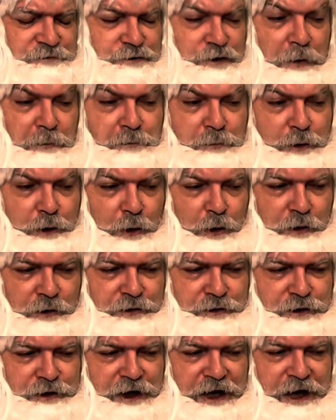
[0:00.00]
from
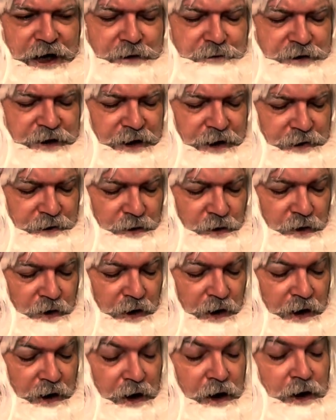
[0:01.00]
Northern
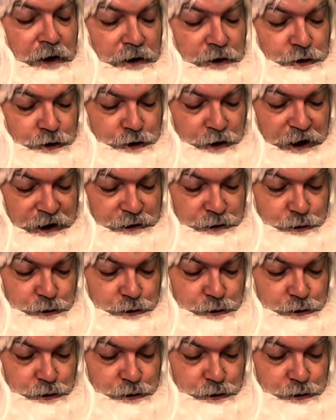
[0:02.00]
Eriador that you